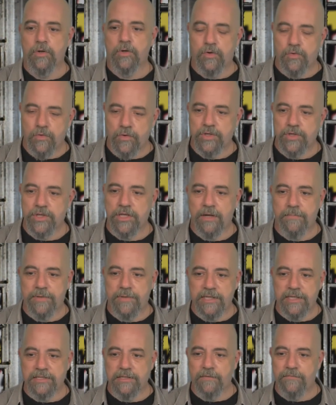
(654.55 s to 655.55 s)
crushing a
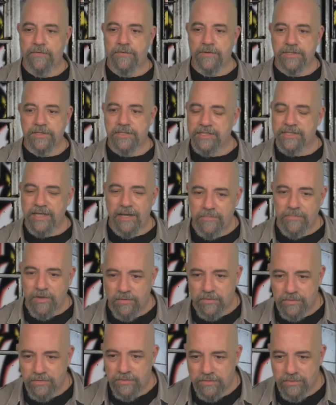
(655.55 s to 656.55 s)
political voice, because I'm
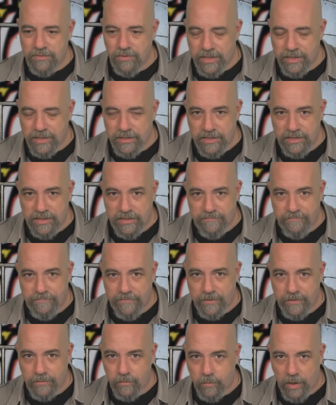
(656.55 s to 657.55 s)
not looking to
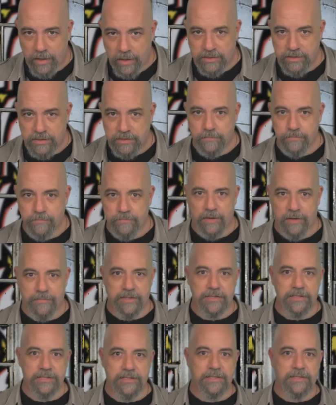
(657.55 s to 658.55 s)
defend white
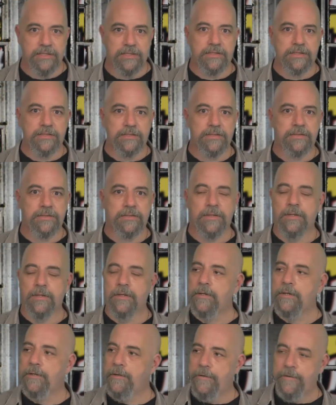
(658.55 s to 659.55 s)
supremacists
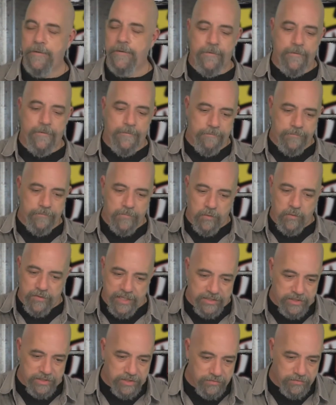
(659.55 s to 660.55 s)
or
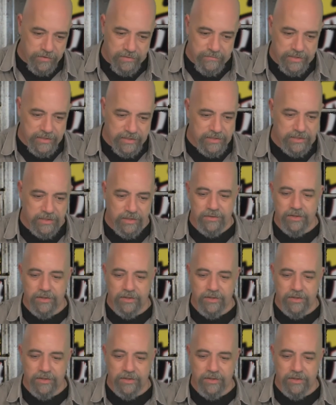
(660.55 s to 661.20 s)
the extremists on the